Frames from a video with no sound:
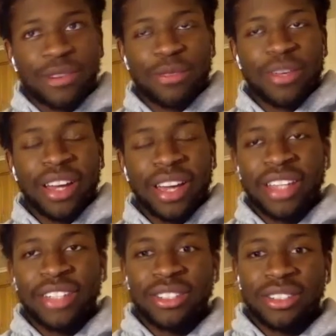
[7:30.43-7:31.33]
from young
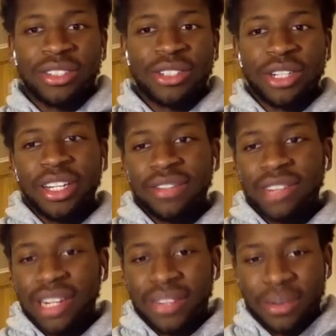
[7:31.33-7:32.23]
age, you're
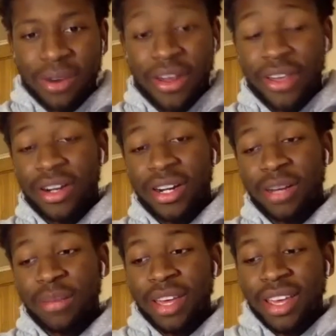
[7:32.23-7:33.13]
treated very very well at your
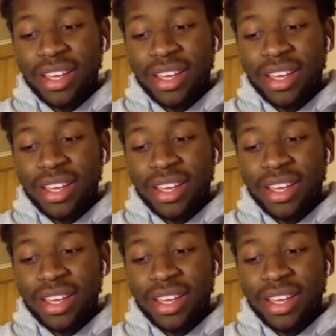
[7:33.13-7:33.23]
club.